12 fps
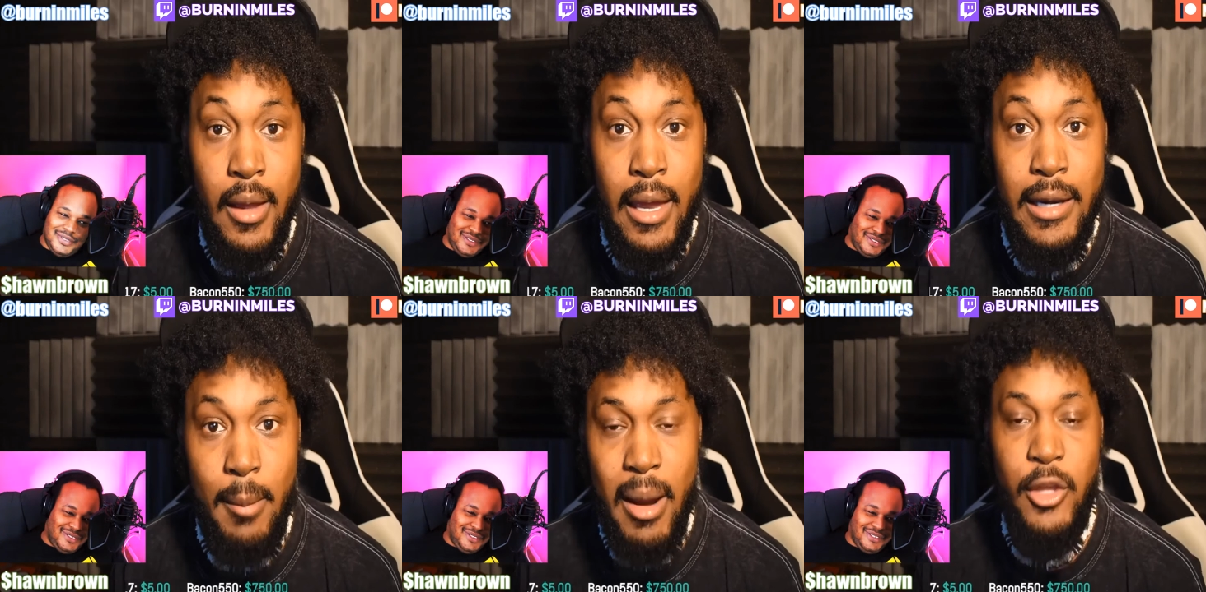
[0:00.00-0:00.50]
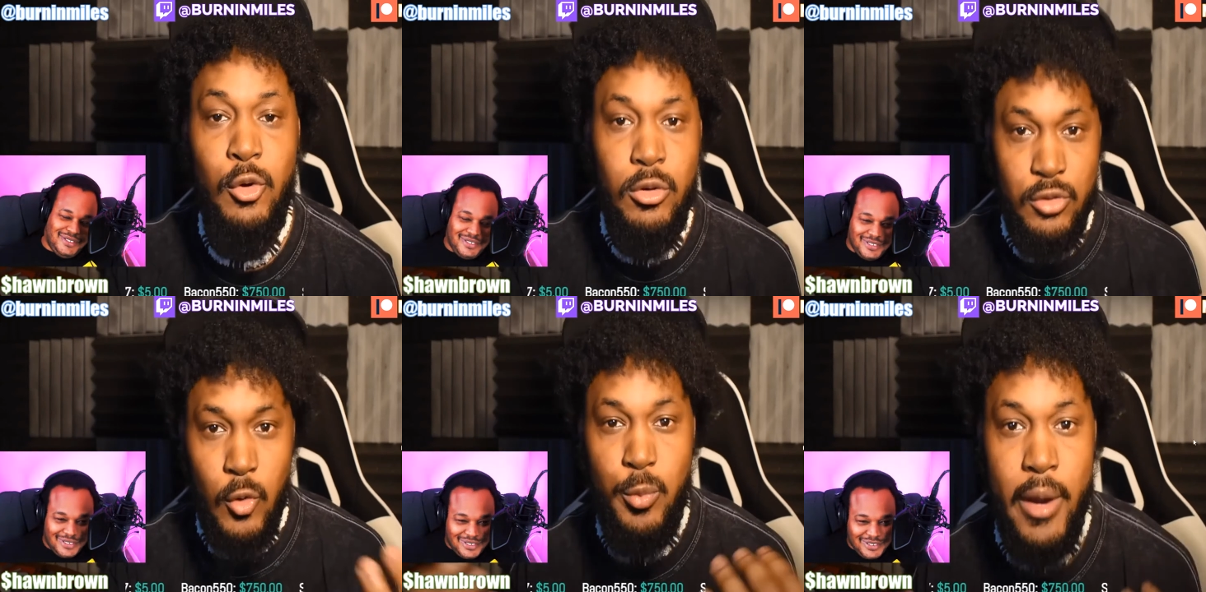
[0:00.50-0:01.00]
Speaker 1: Now, my
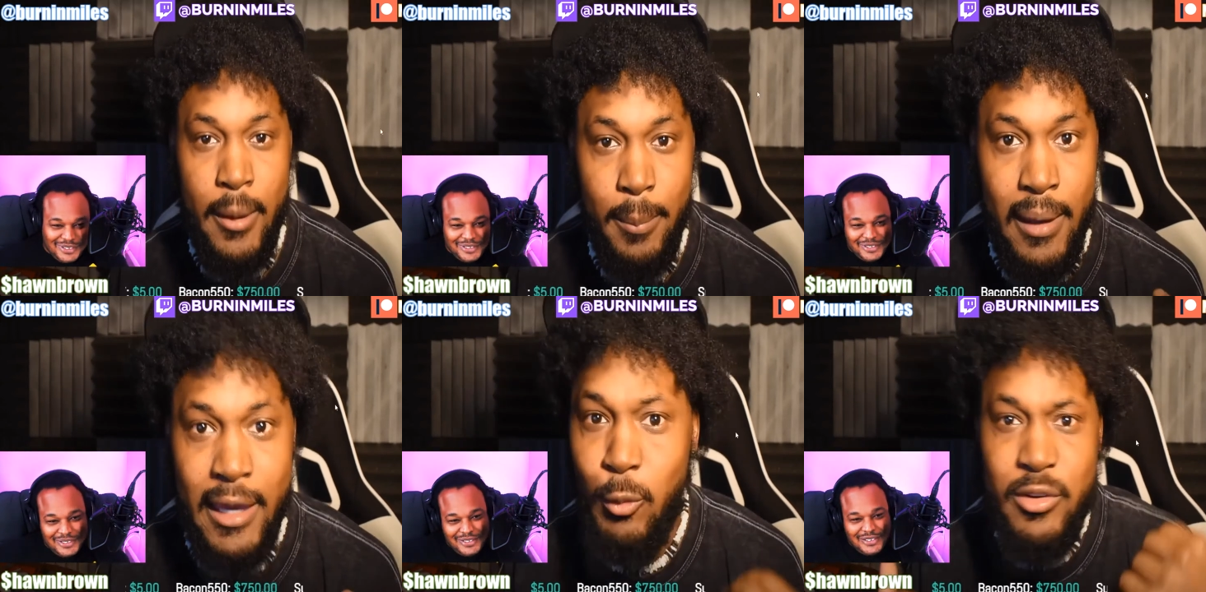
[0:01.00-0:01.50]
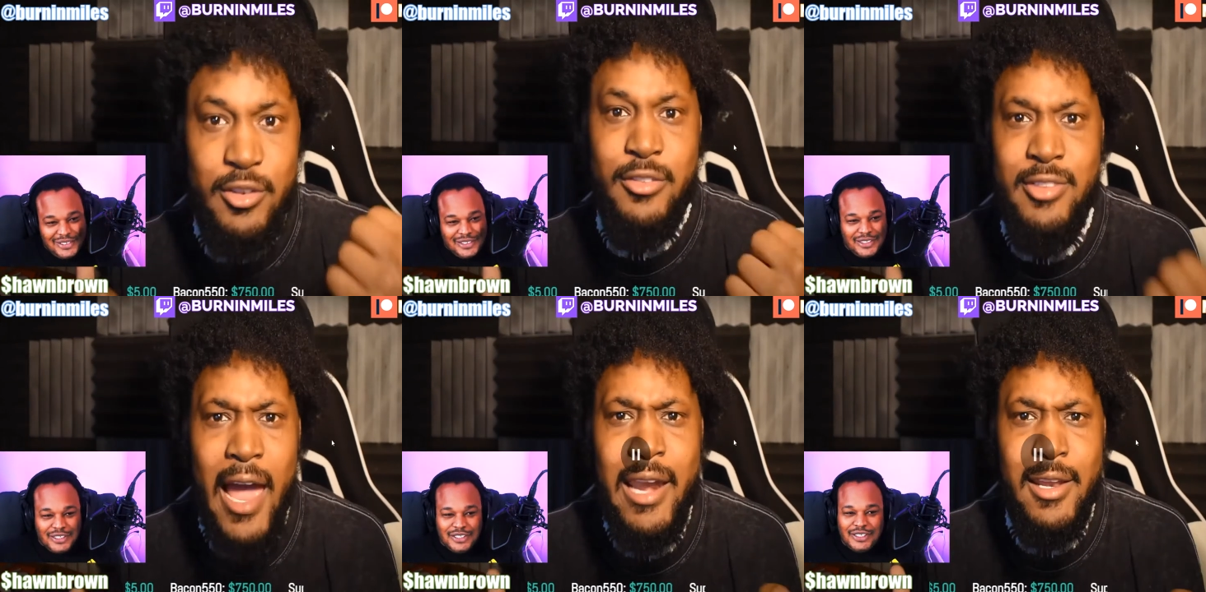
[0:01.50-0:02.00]
YouTube rep, he was
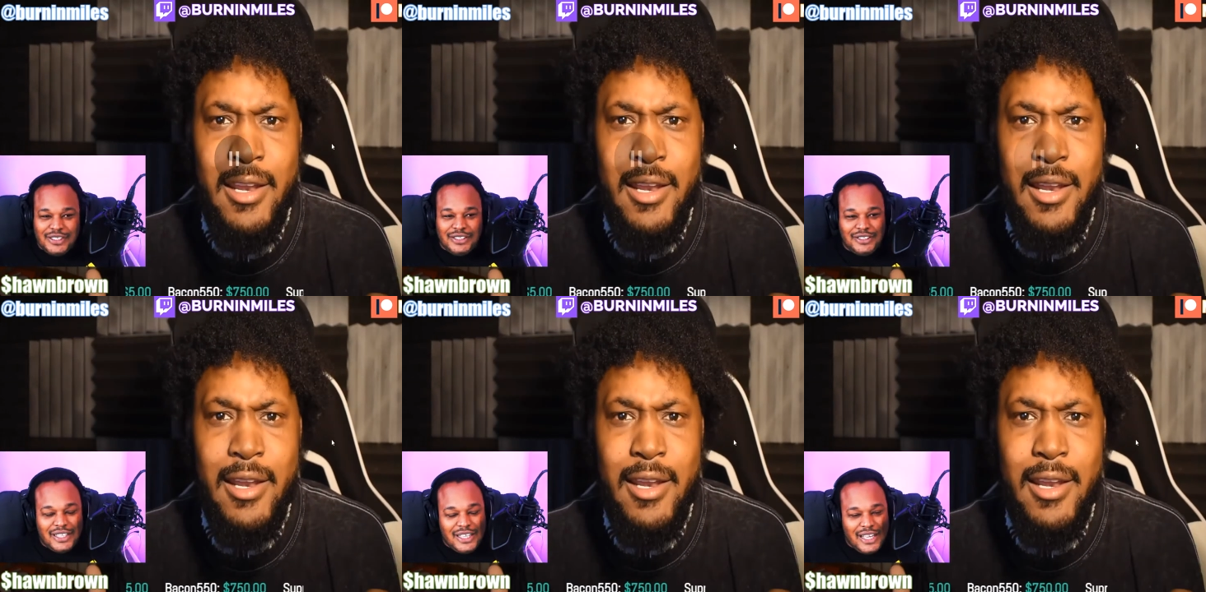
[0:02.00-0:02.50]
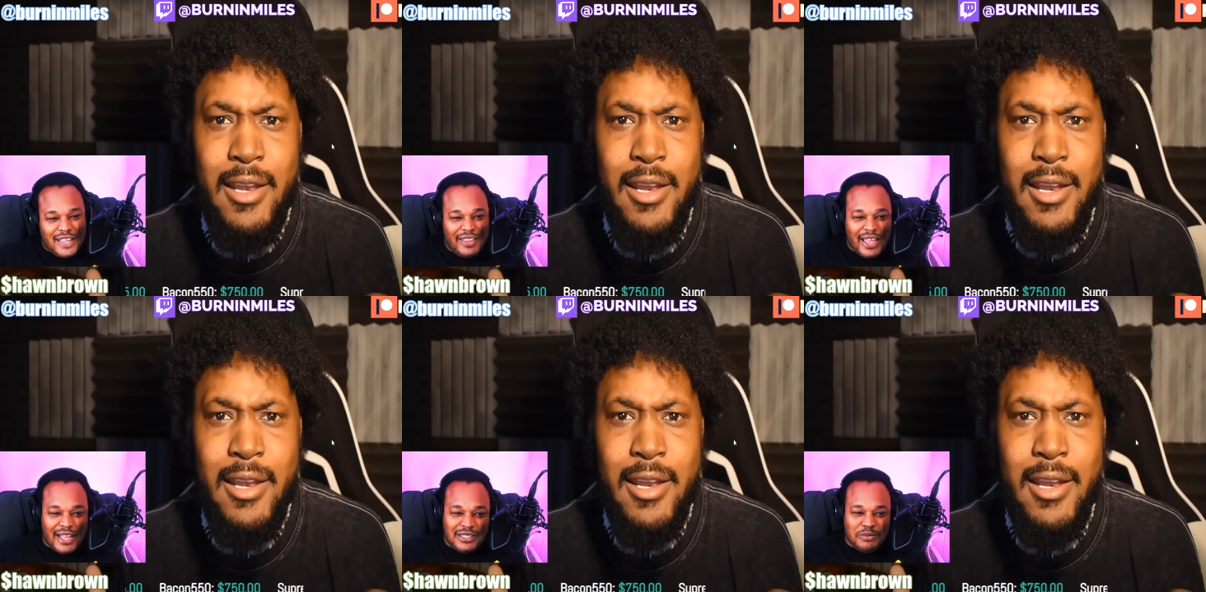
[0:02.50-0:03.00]
excited.
Speaker 2: See, and
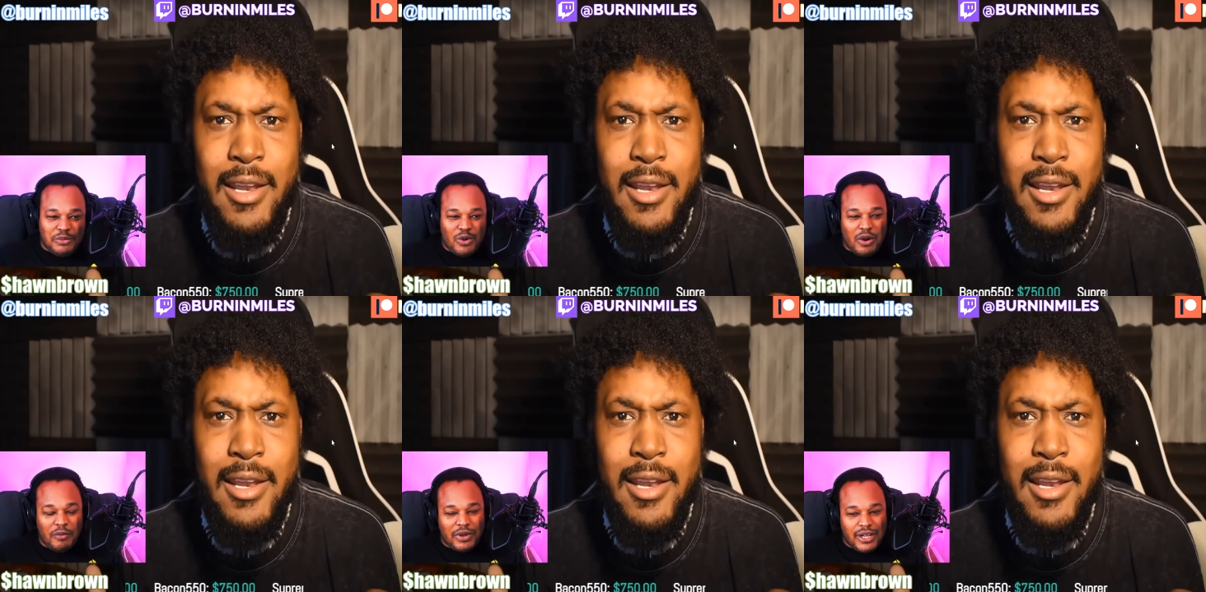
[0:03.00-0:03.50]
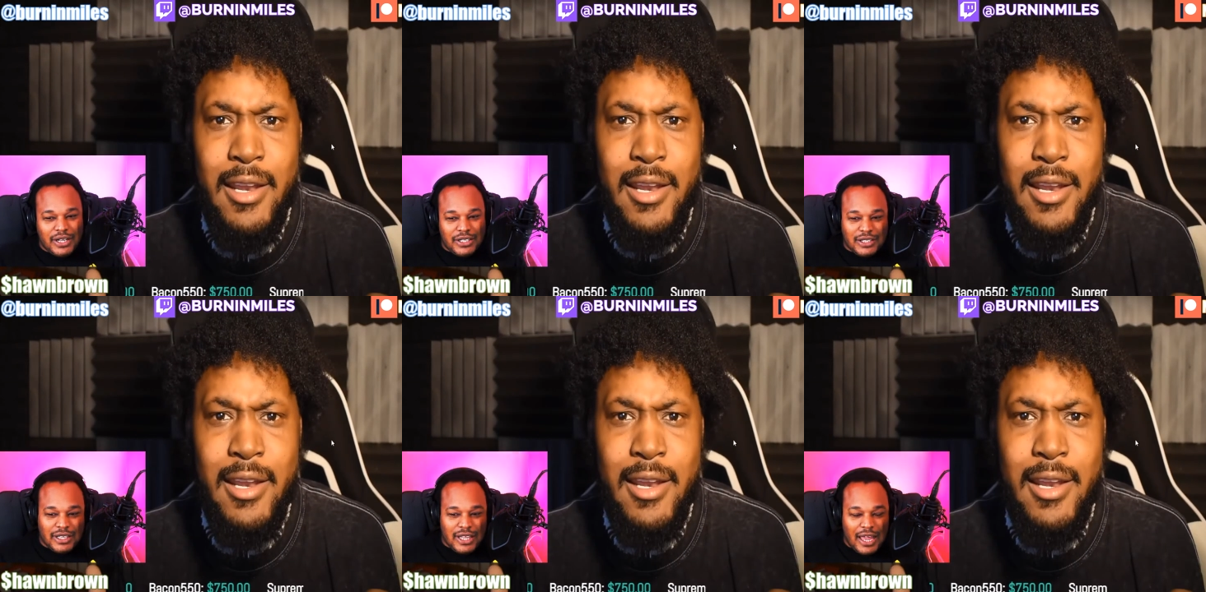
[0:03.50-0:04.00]
that's important because a
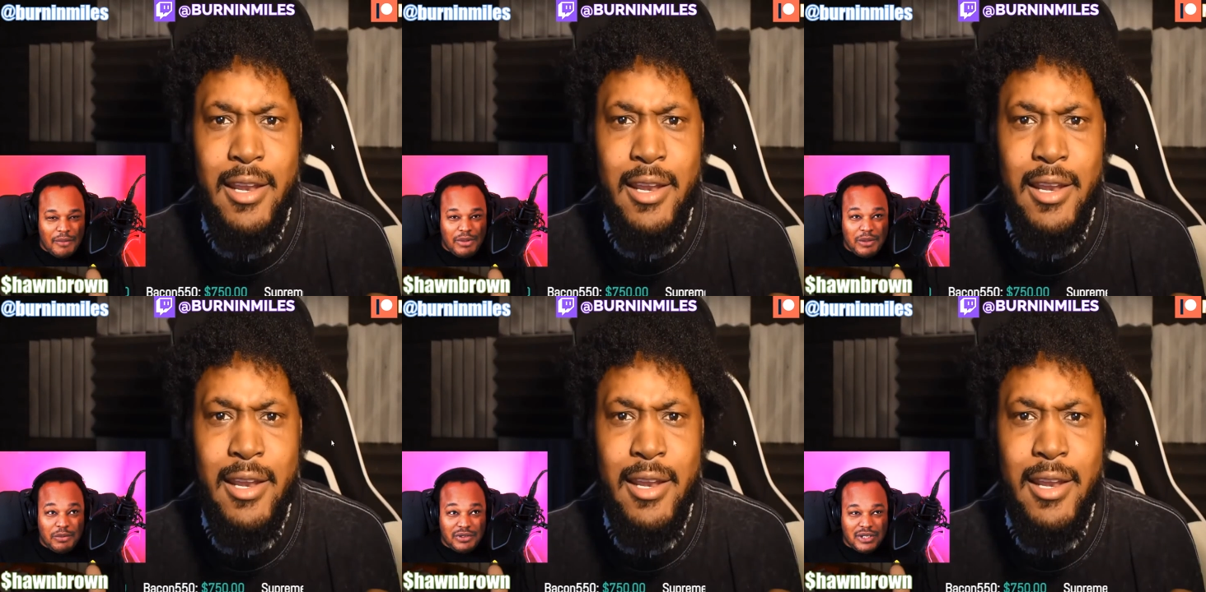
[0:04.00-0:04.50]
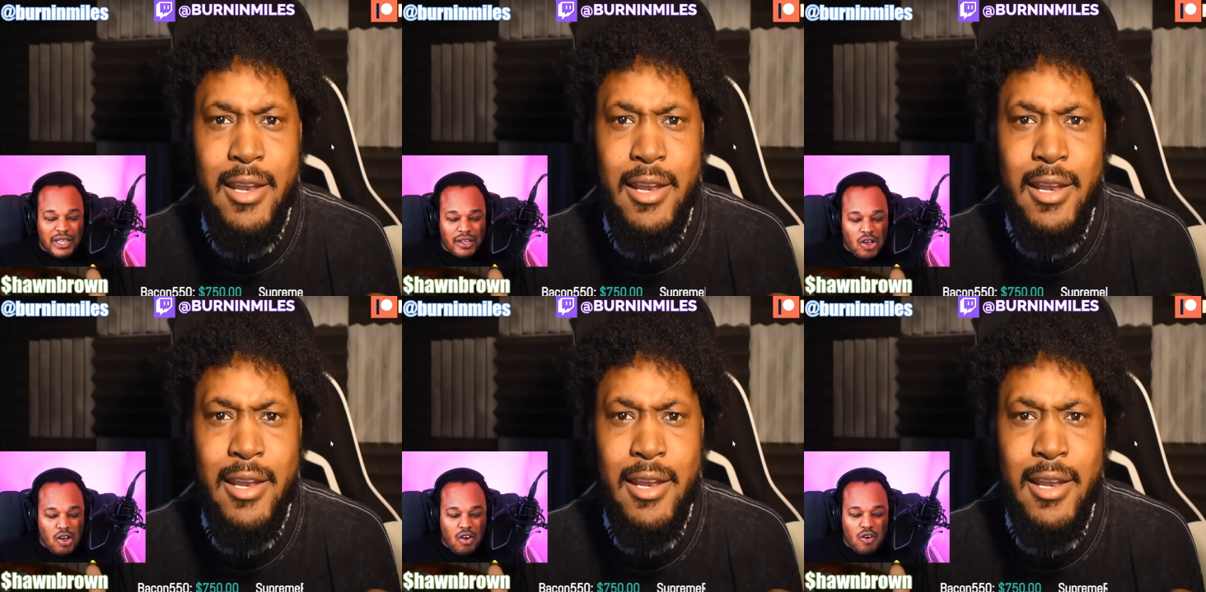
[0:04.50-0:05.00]
lot of people think,
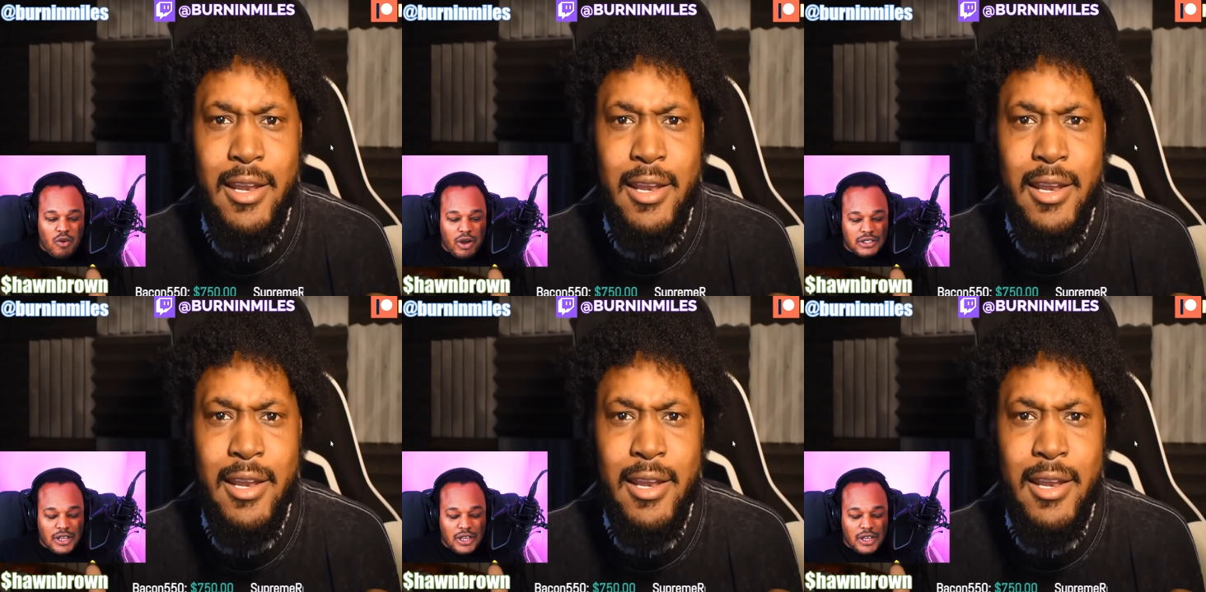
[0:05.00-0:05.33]
oh, well, it's an